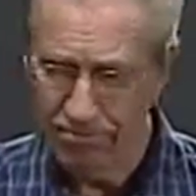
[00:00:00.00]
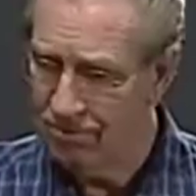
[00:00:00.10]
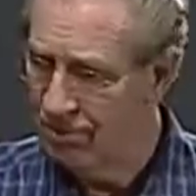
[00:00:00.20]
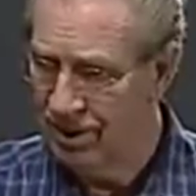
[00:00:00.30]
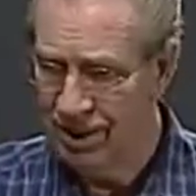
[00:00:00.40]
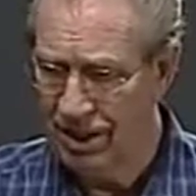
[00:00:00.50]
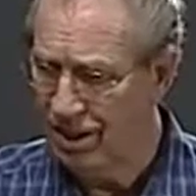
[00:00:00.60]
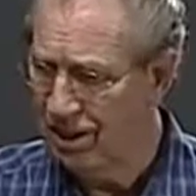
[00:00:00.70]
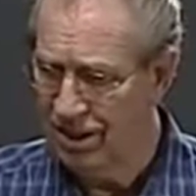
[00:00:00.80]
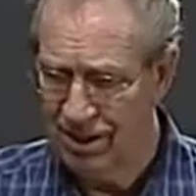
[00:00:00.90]

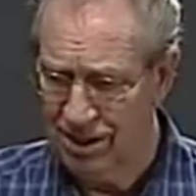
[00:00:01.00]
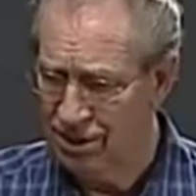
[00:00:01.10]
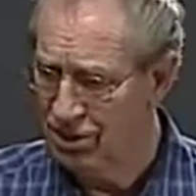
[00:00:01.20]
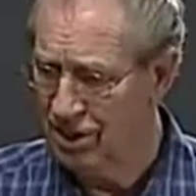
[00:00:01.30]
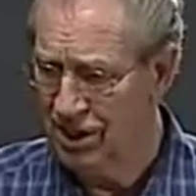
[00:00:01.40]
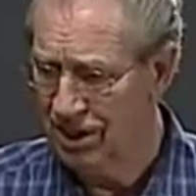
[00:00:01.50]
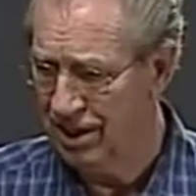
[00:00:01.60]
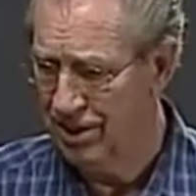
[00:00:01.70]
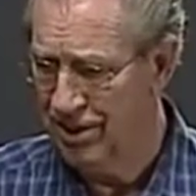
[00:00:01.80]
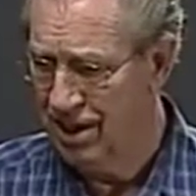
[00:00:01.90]
Not the
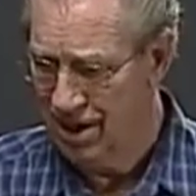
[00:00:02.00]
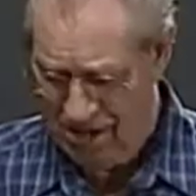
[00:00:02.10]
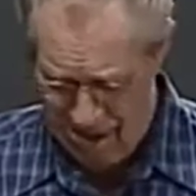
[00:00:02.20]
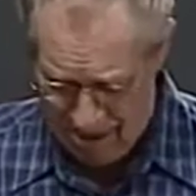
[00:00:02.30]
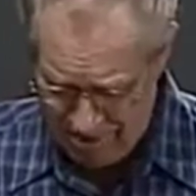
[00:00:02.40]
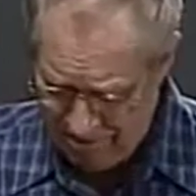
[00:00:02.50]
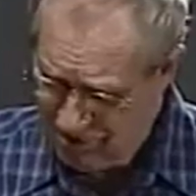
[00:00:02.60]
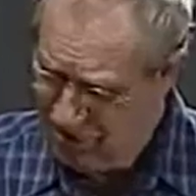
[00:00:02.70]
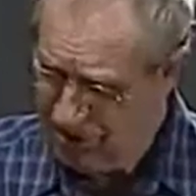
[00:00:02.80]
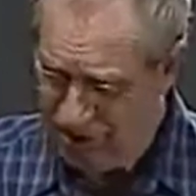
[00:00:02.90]
slightest.
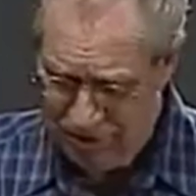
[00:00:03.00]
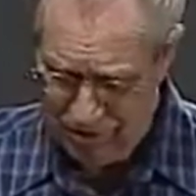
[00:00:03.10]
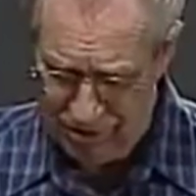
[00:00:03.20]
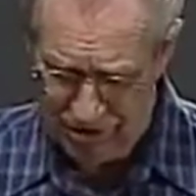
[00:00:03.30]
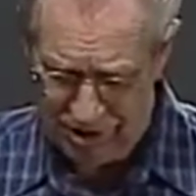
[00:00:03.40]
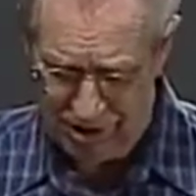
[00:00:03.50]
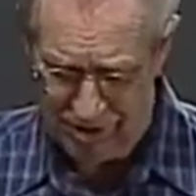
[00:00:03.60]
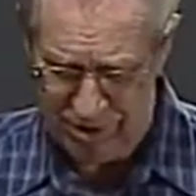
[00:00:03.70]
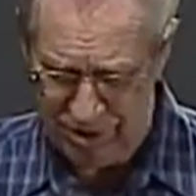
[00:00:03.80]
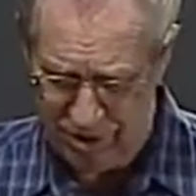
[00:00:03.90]
Everything in your Old
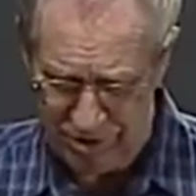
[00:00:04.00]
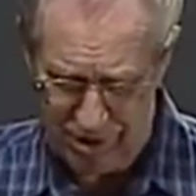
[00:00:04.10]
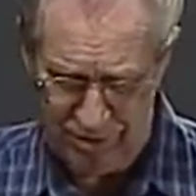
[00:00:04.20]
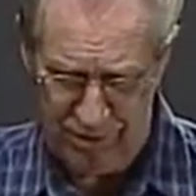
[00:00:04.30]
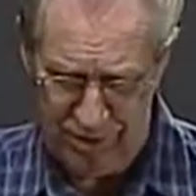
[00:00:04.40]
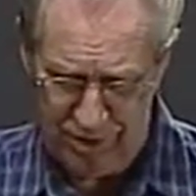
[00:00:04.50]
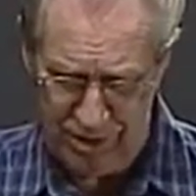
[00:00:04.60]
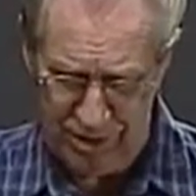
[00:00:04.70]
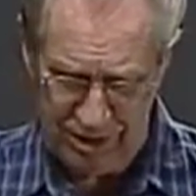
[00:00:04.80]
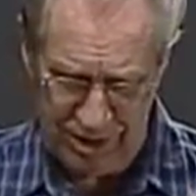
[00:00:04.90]
Testament is looking forward
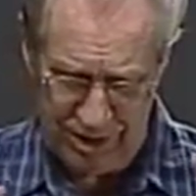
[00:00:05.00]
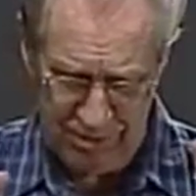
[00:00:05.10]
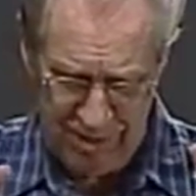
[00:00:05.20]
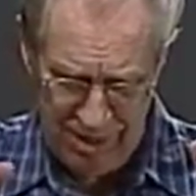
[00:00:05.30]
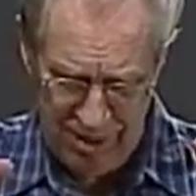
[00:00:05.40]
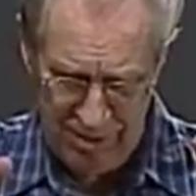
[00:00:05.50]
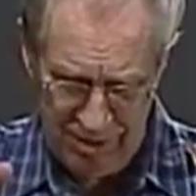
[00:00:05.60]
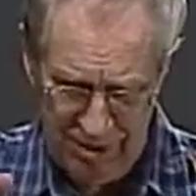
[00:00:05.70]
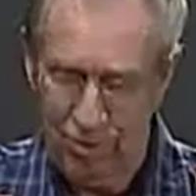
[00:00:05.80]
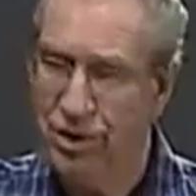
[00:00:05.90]
to the time
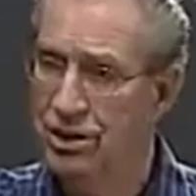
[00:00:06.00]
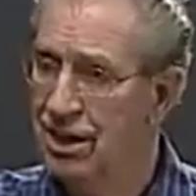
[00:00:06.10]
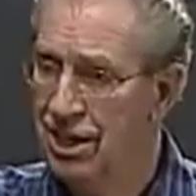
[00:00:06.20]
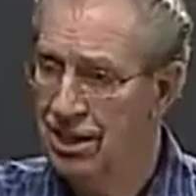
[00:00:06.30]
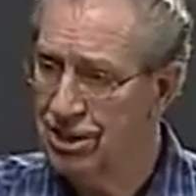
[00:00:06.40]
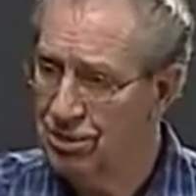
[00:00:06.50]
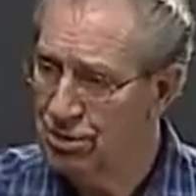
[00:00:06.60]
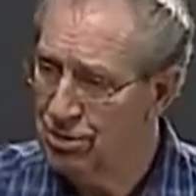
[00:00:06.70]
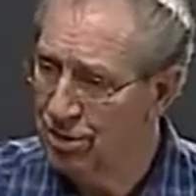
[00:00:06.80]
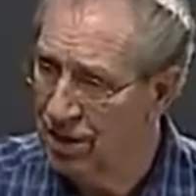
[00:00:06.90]
when
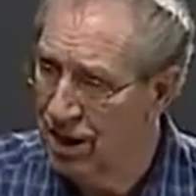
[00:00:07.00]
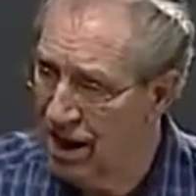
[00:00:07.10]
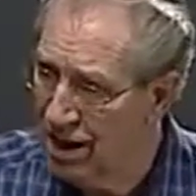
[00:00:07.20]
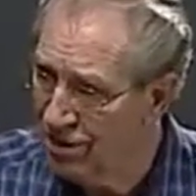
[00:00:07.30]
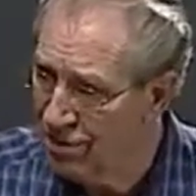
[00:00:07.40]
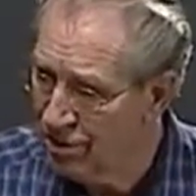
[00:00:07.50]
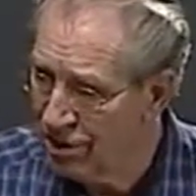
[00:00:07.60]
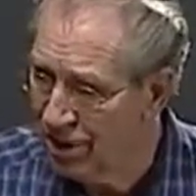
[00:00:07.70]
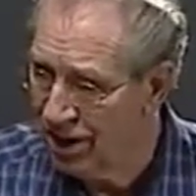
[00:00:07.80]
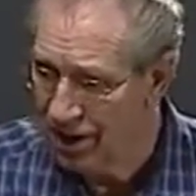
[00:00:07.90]
Israel would have her
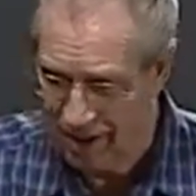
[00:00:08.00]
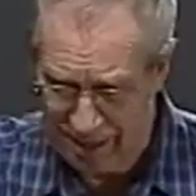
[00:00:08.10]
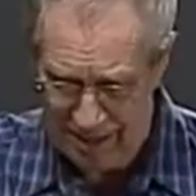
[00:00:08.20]
king